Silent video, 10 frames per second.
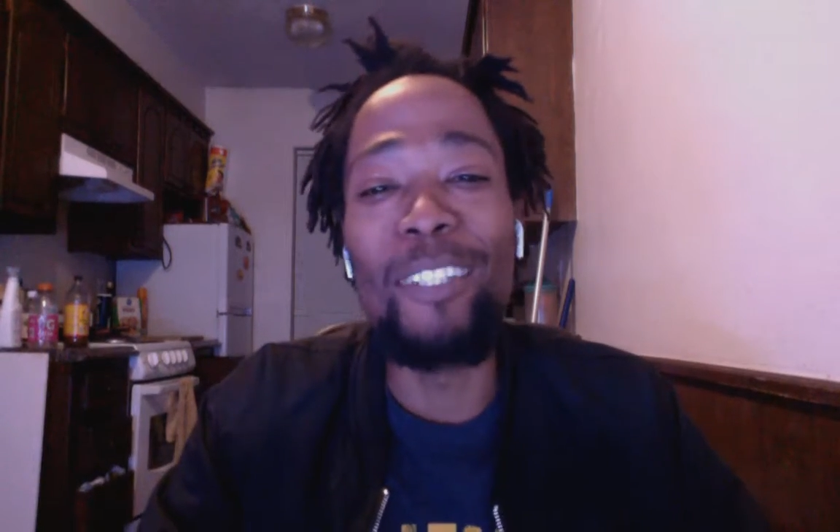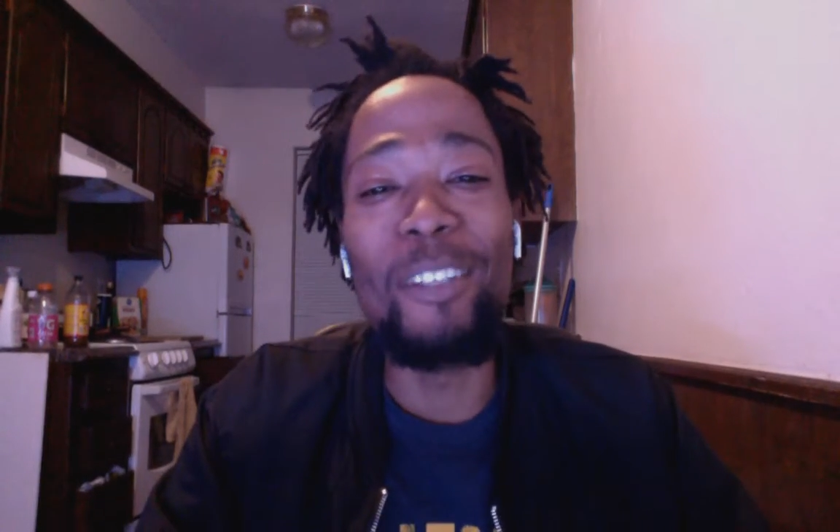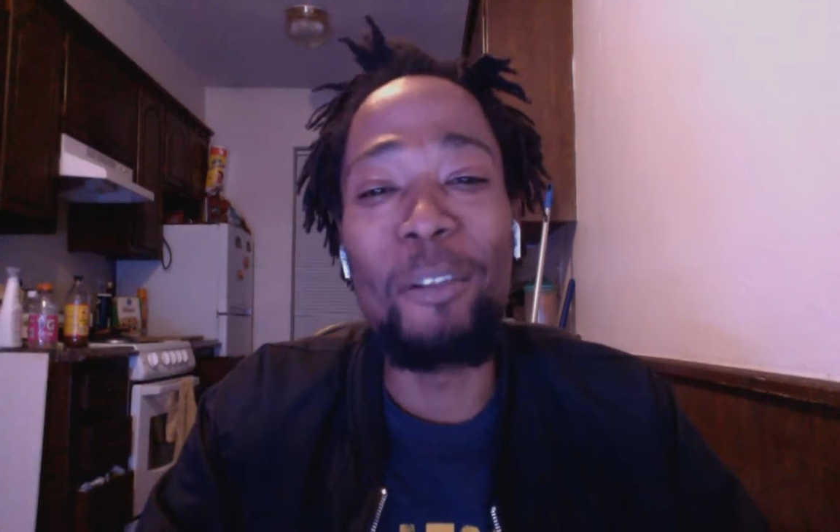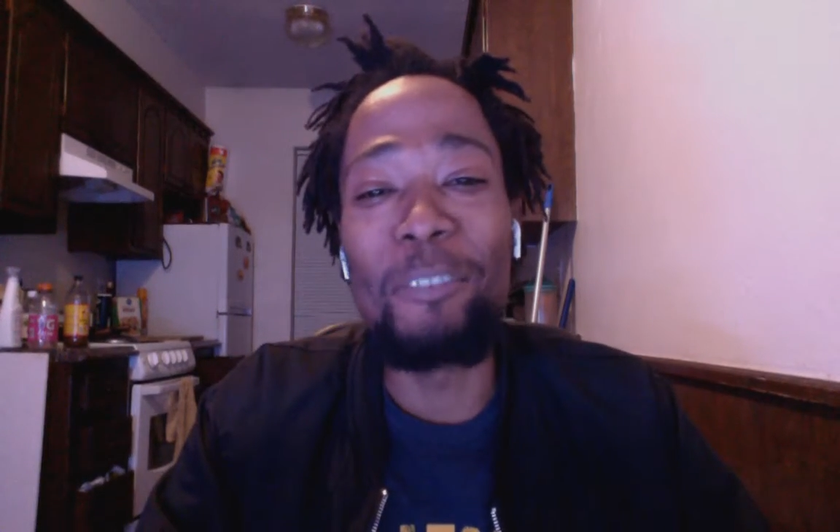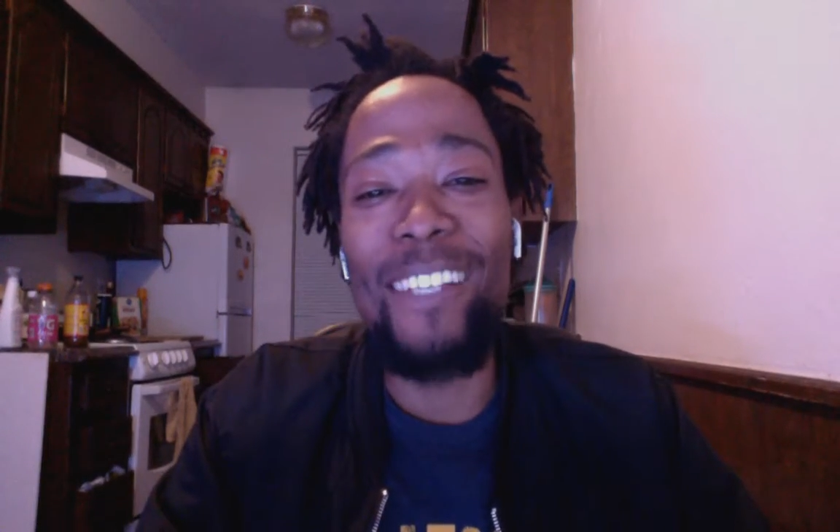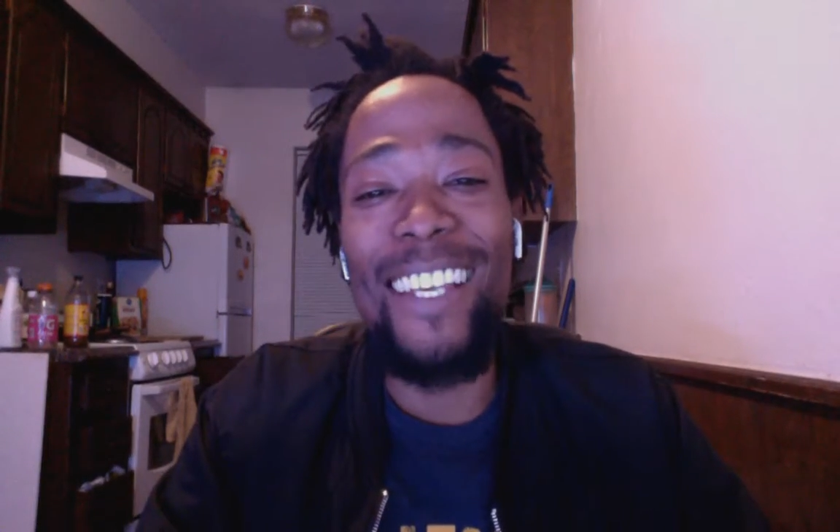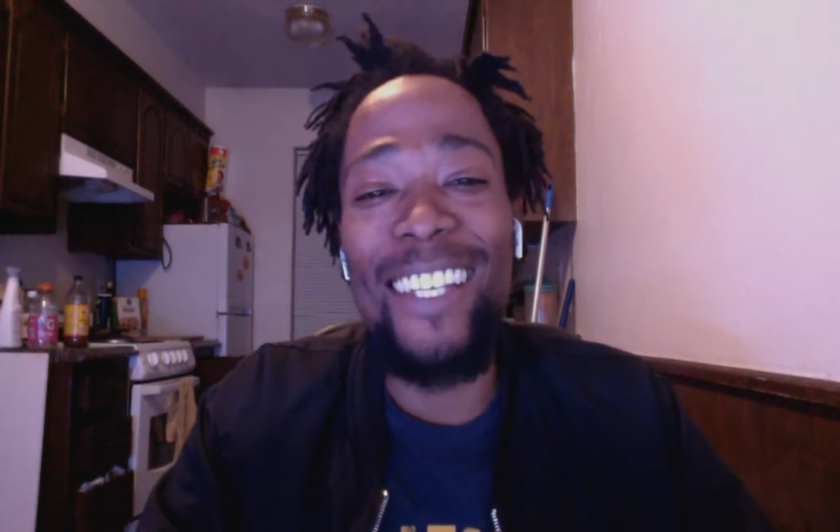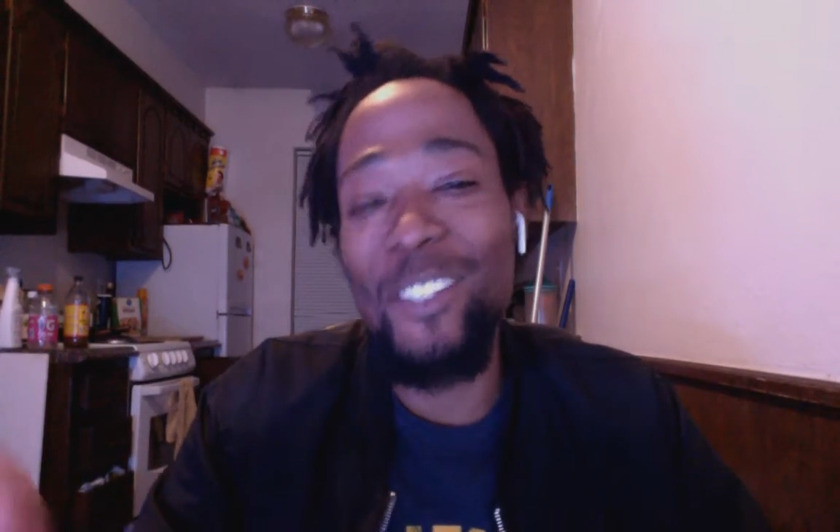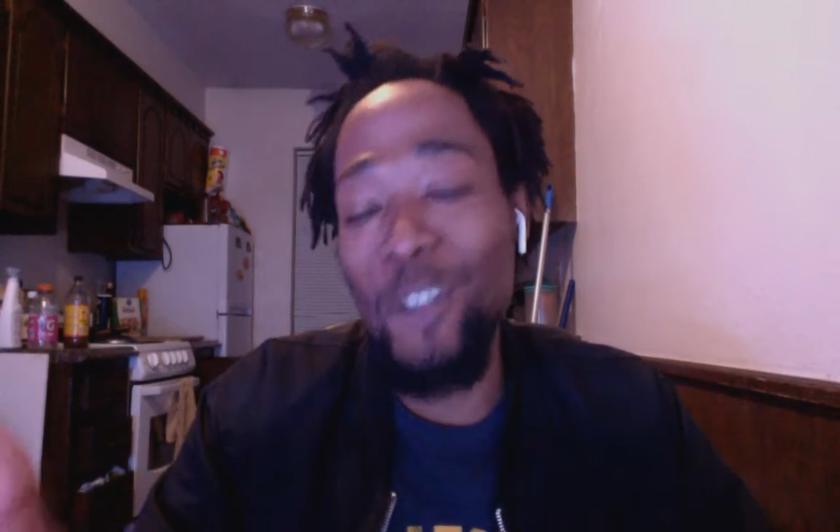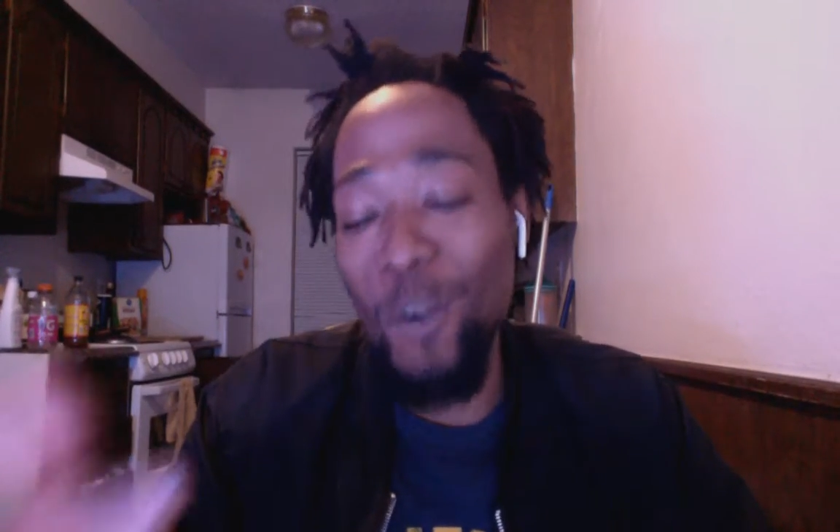You know what I'm saying?
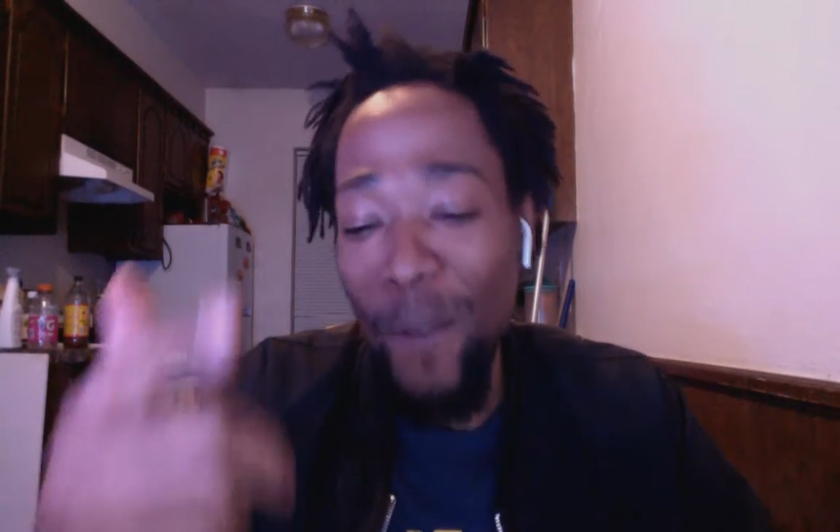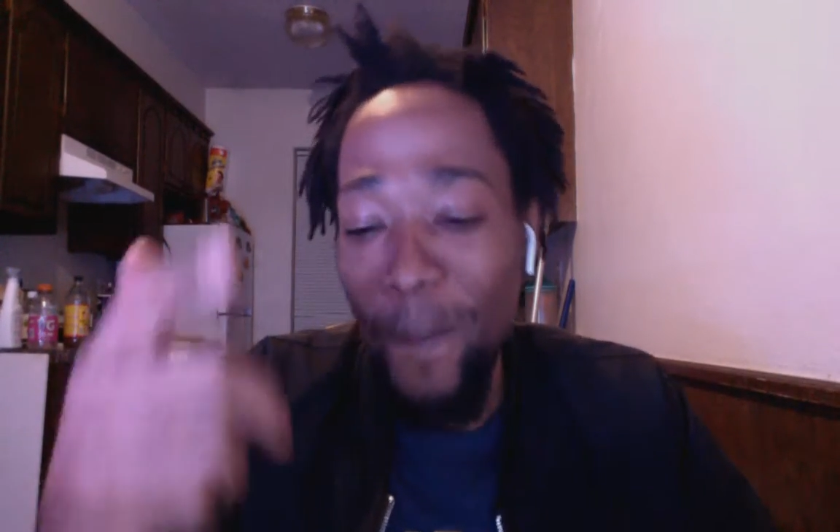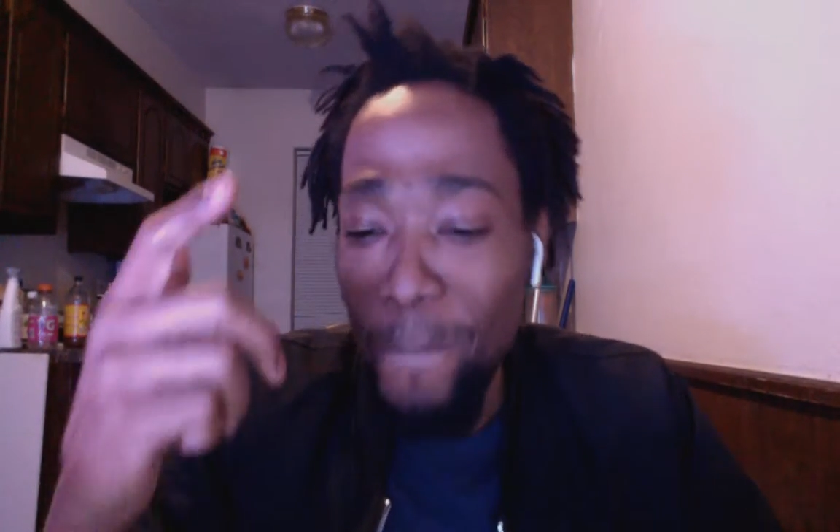So